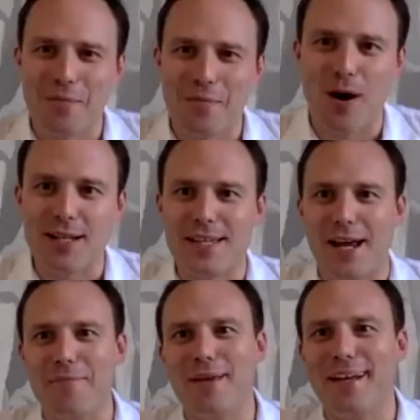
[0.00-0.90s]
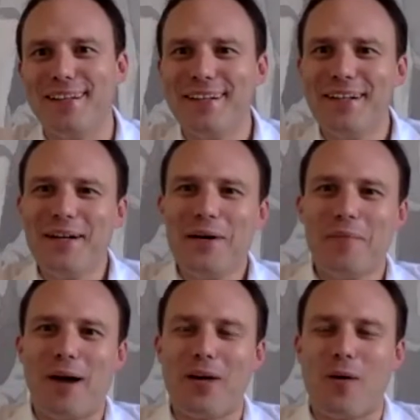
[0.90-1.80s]
park in Zambia
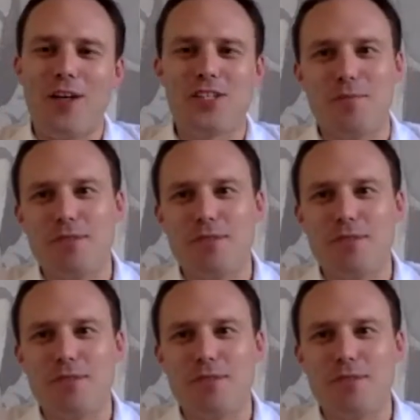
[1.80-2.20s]
by quite some